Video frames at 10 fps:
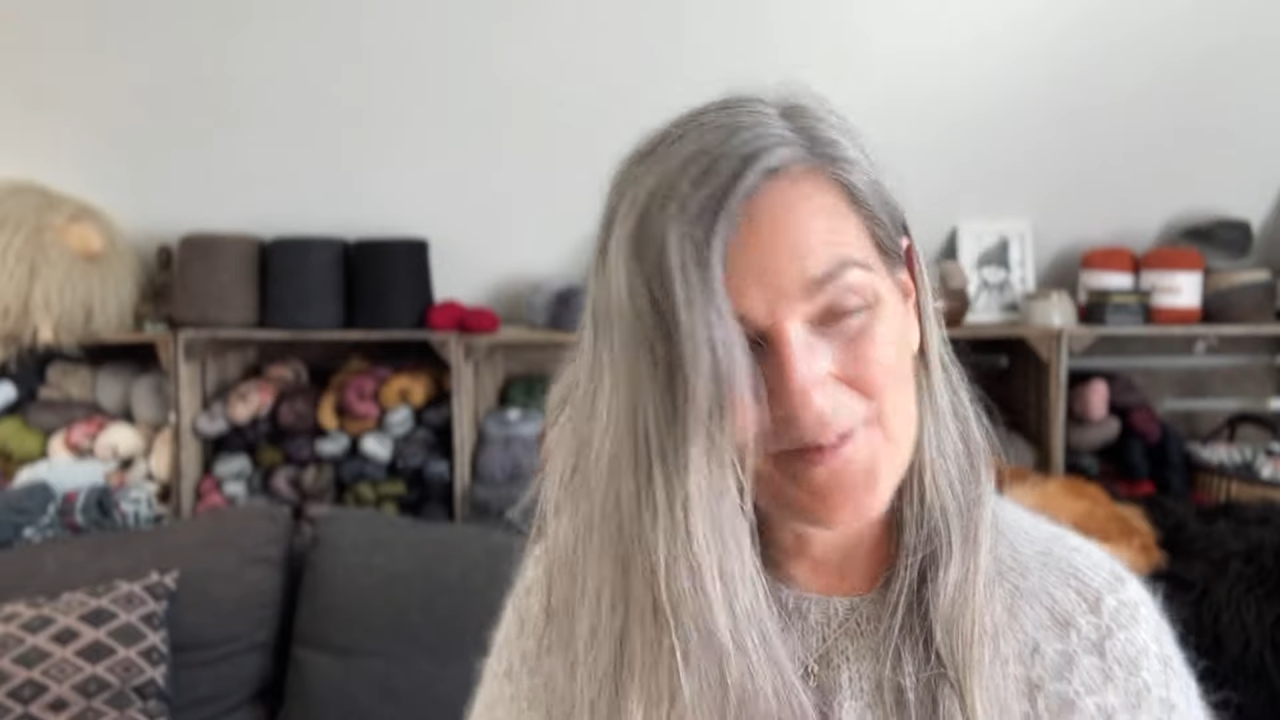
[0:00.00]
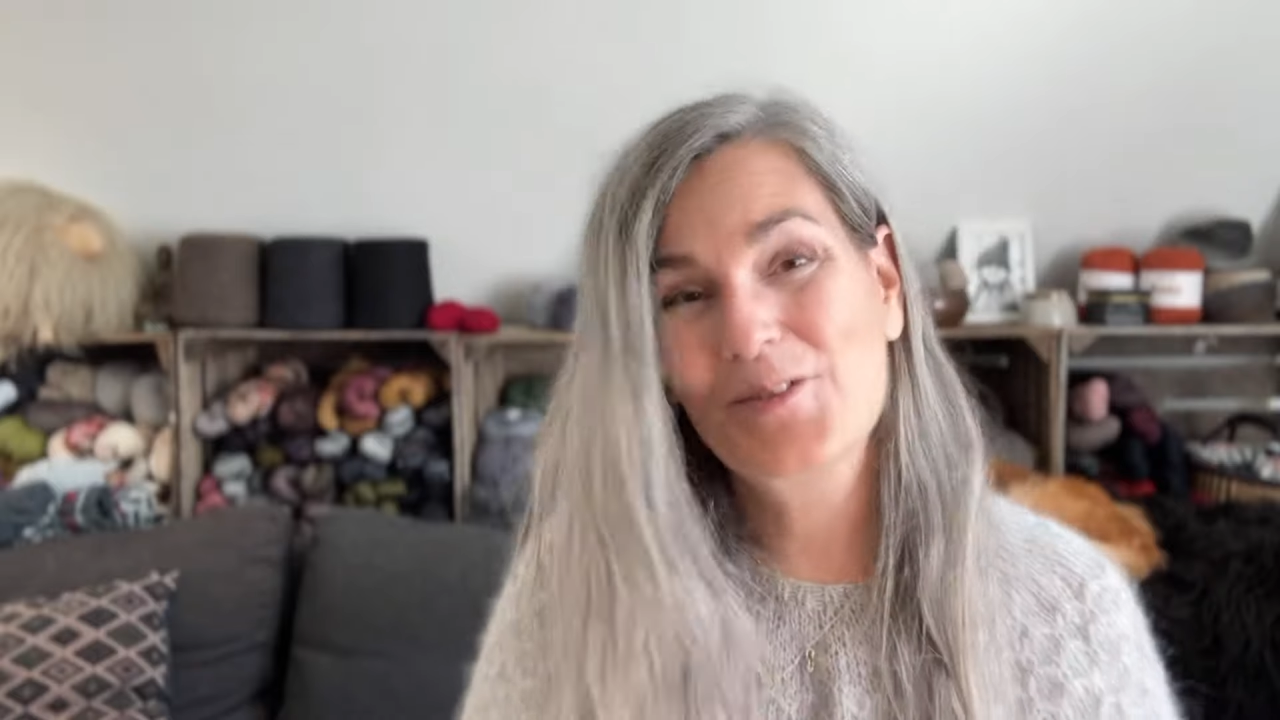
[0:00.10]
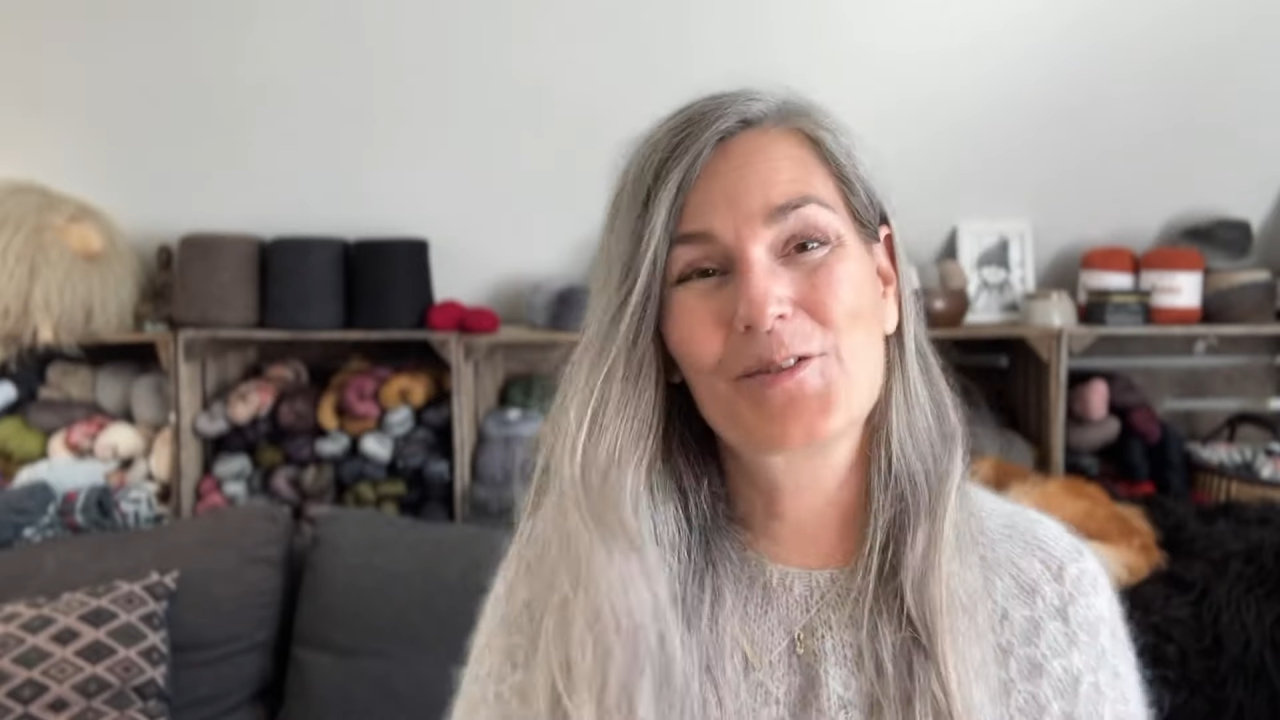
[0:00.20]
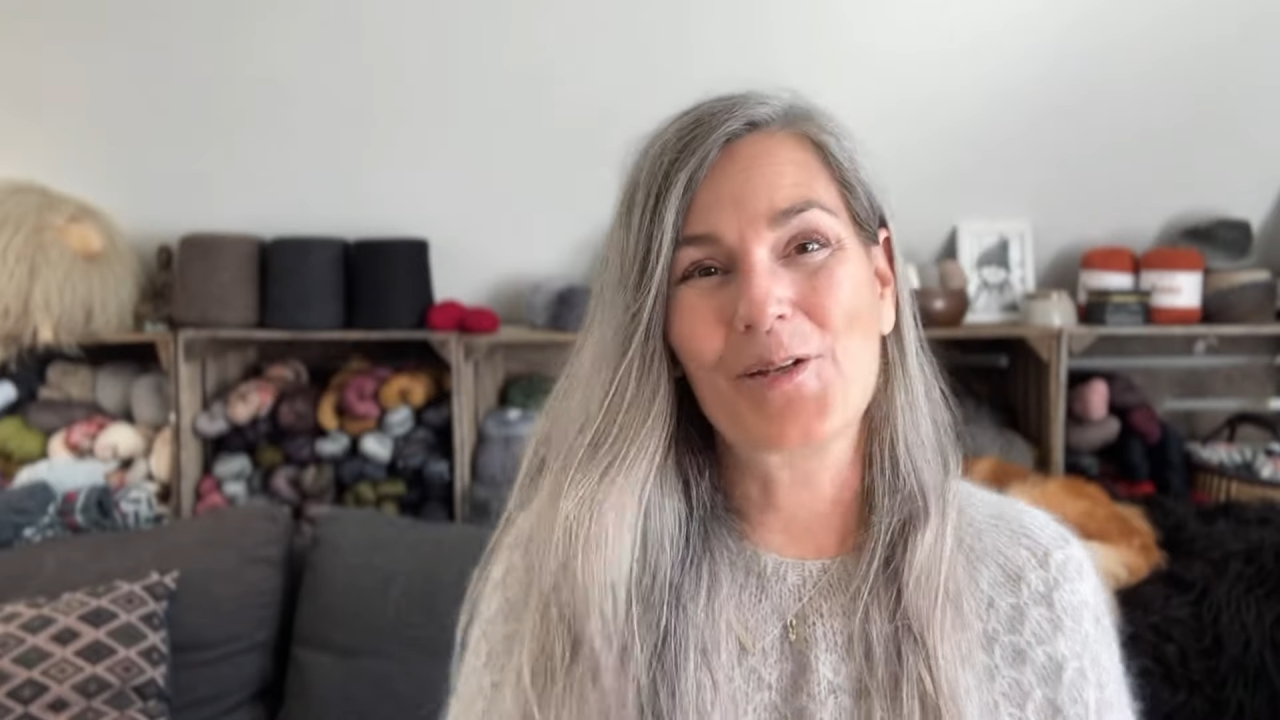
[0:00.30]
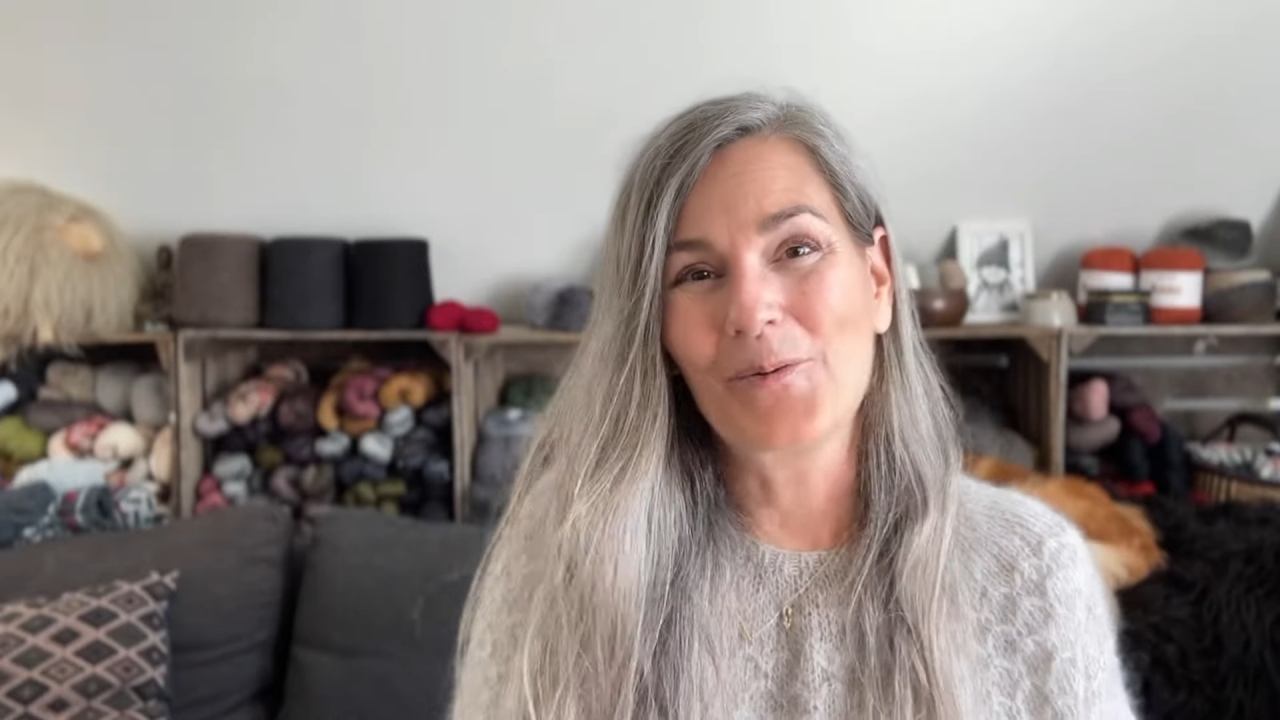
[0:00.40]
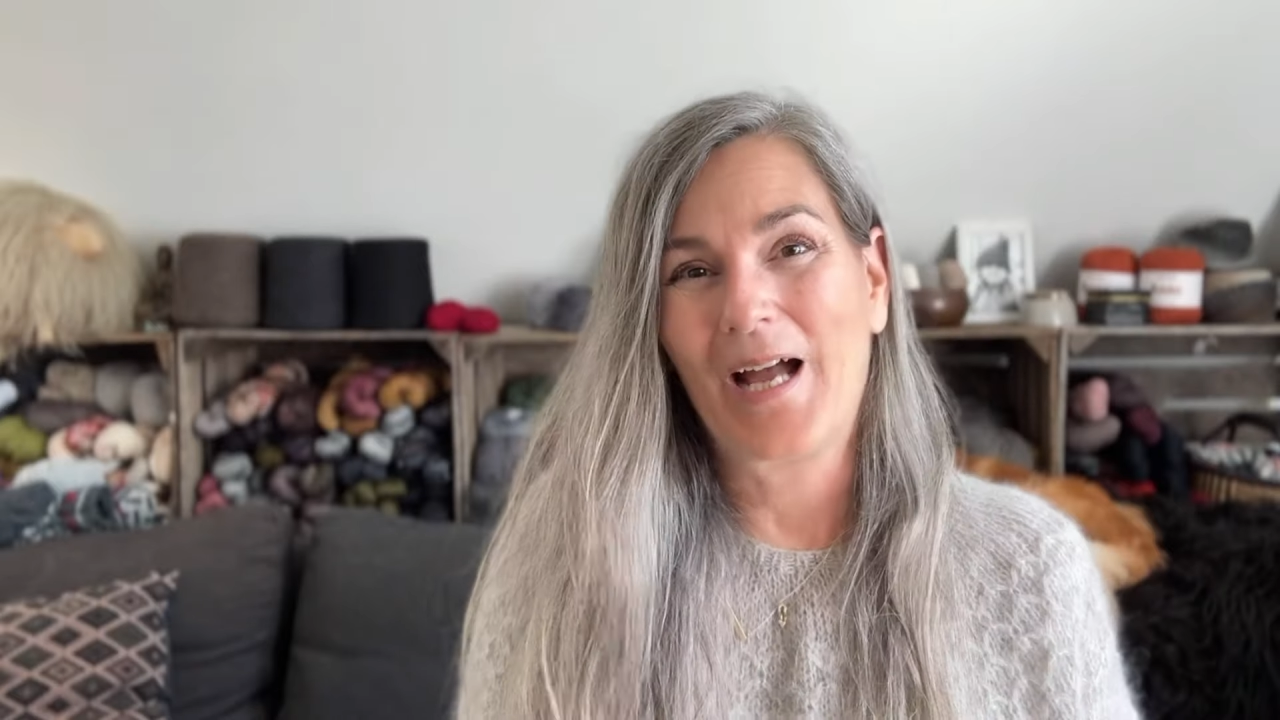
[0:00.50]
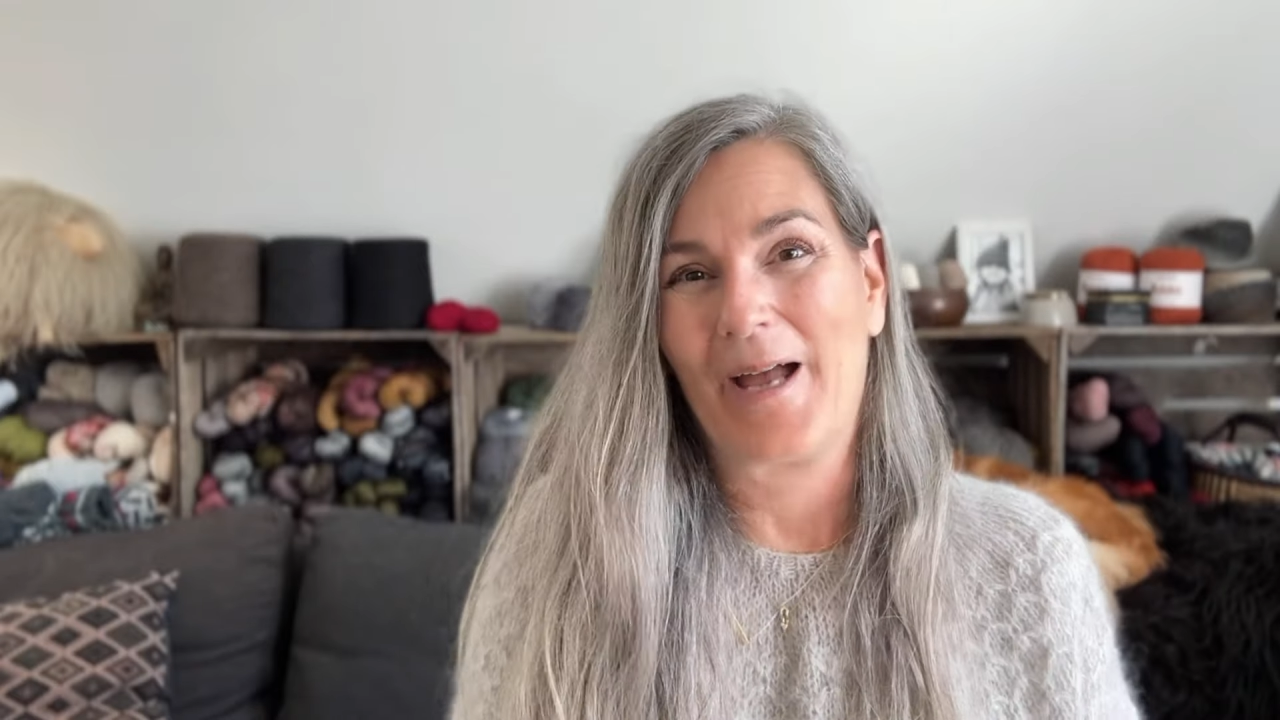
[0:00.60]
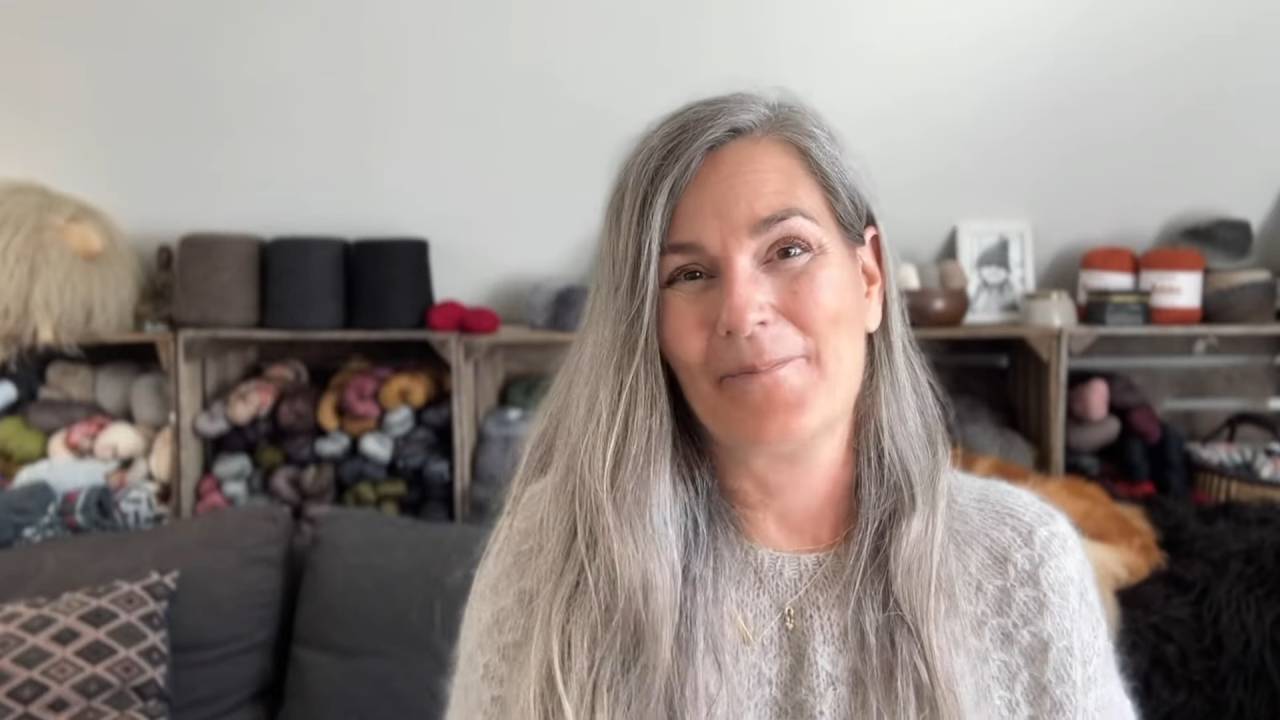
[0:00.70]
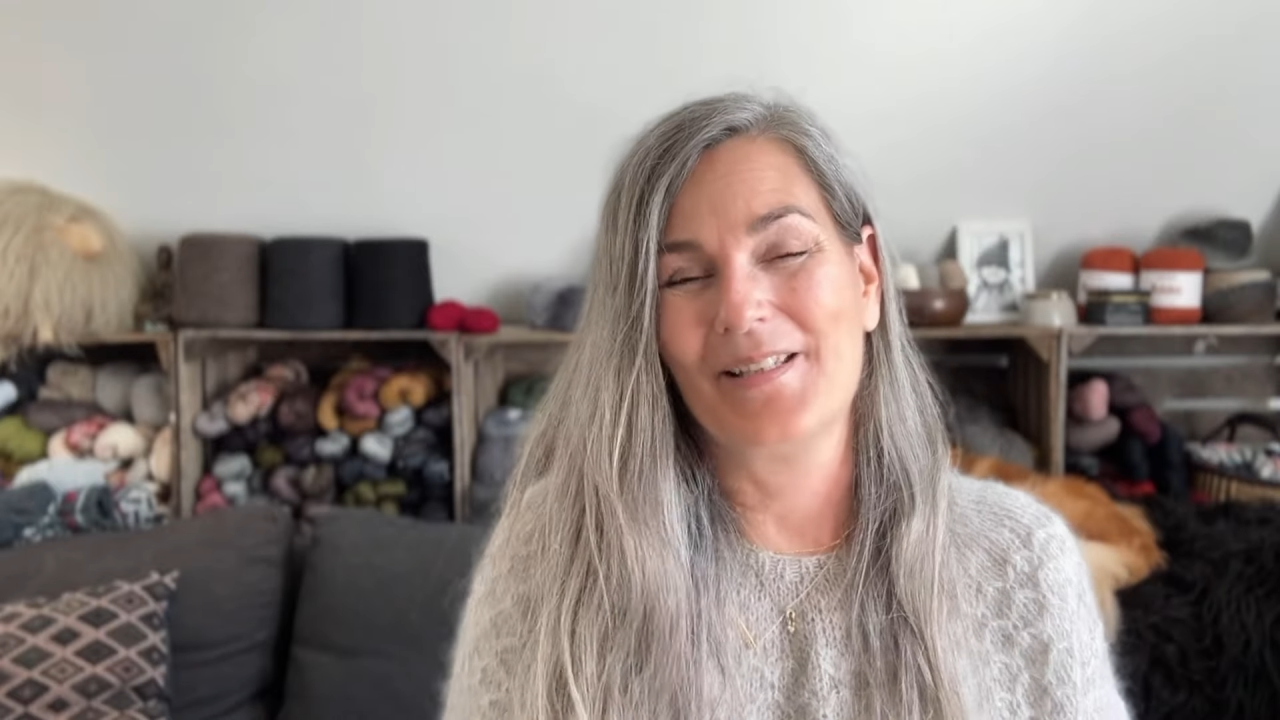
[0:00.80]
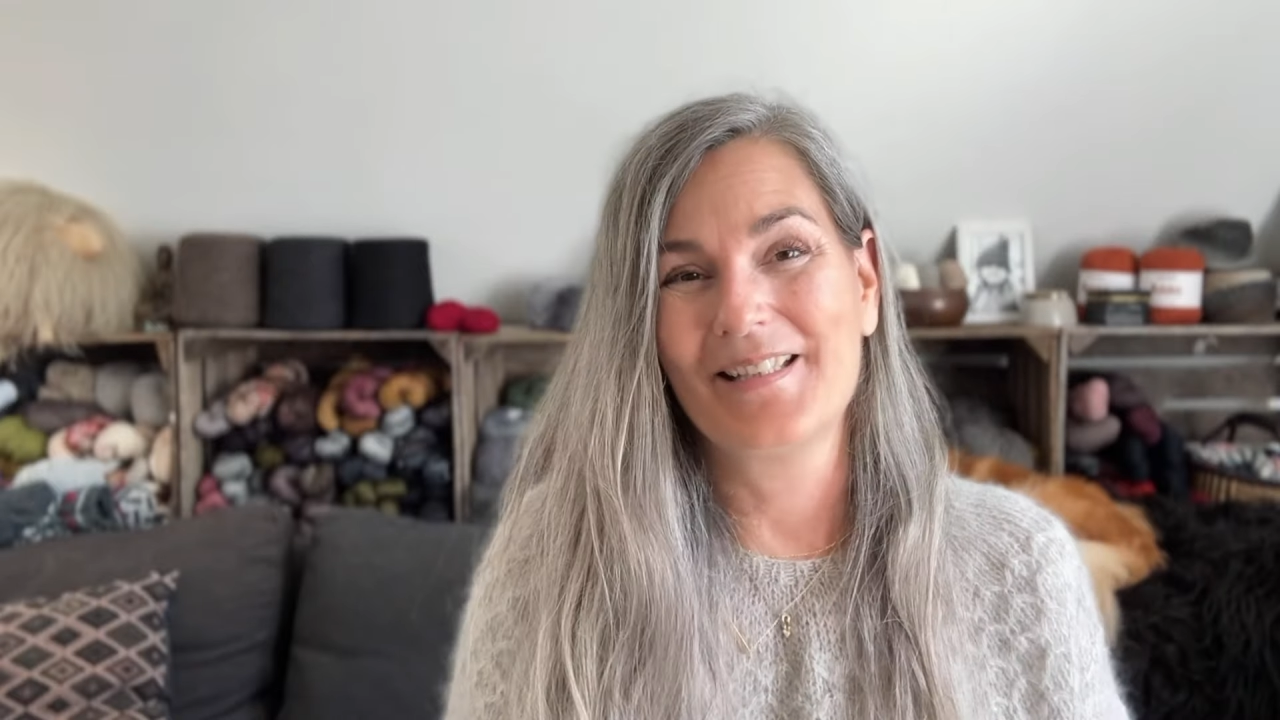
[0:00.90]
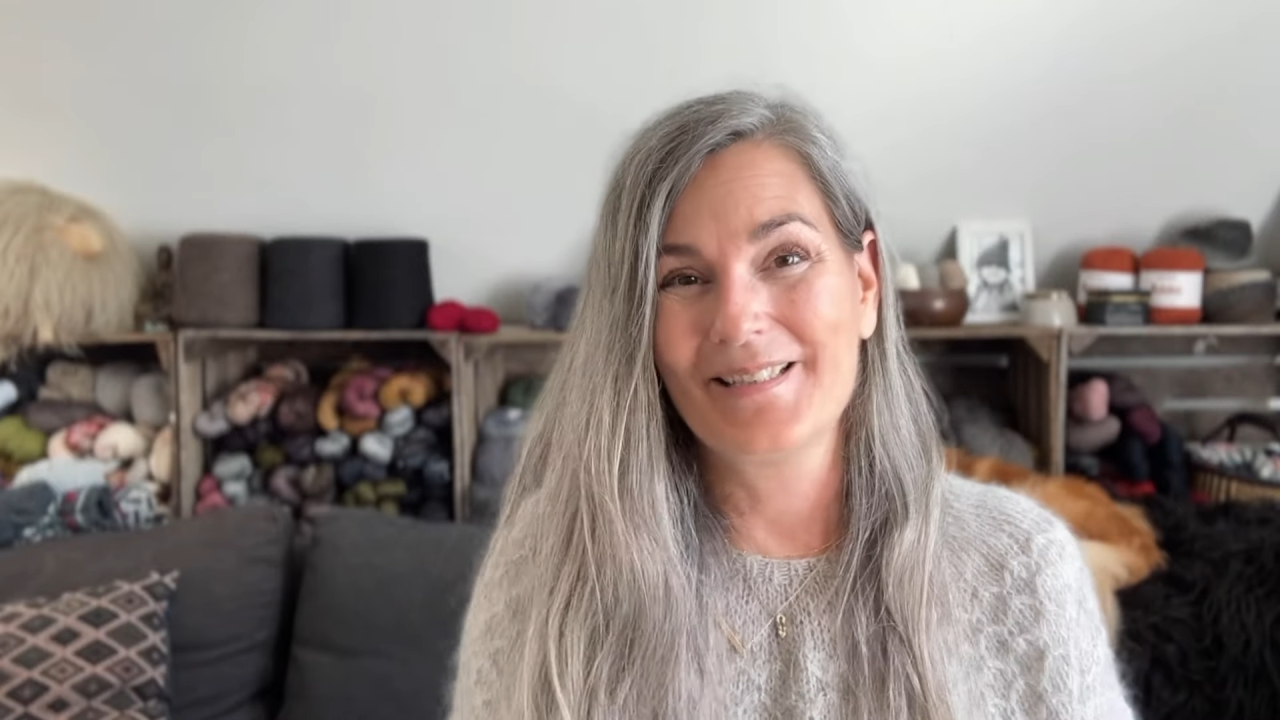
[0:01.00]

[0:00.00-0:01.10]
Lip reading: so happy